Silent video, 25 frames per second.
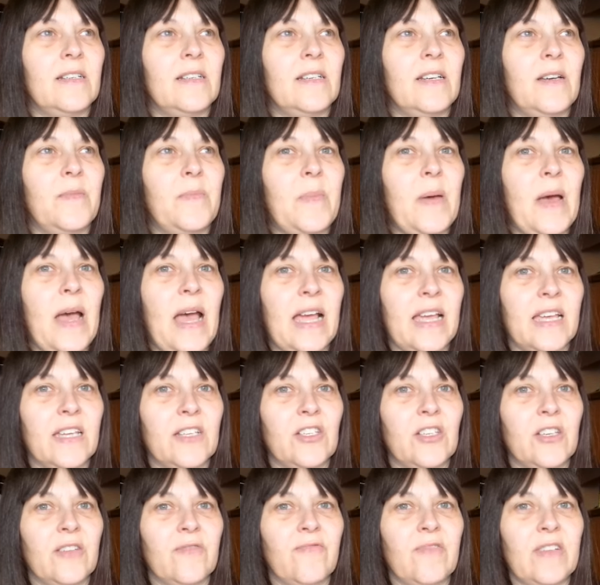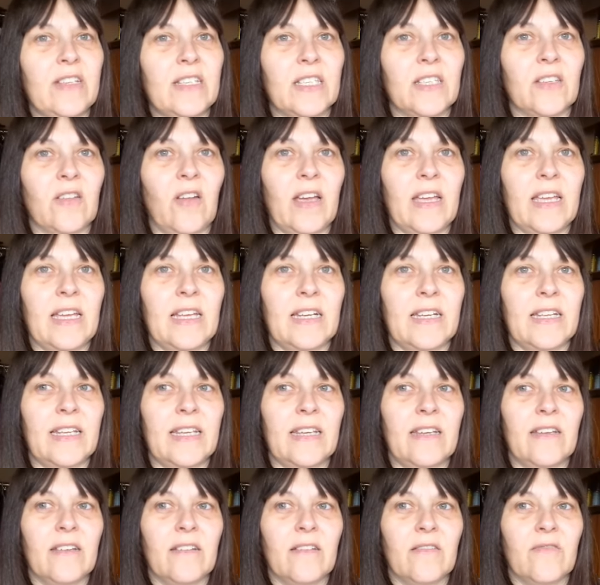a packaging
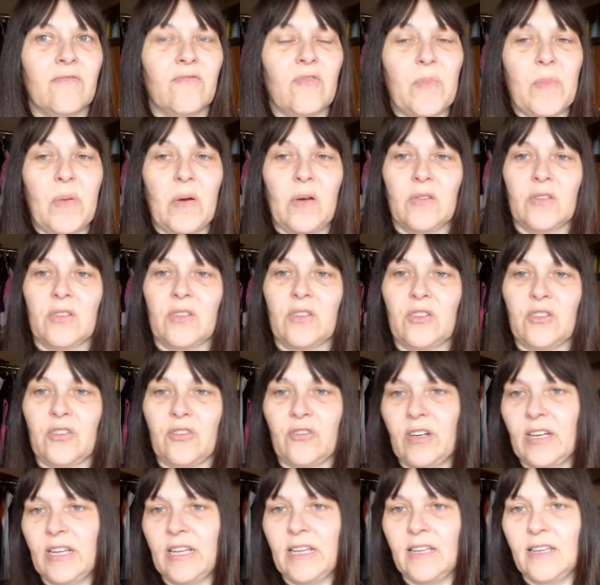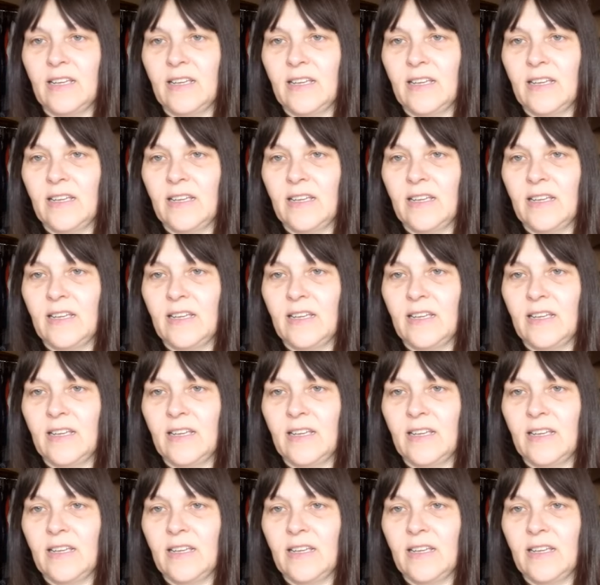recycling repository,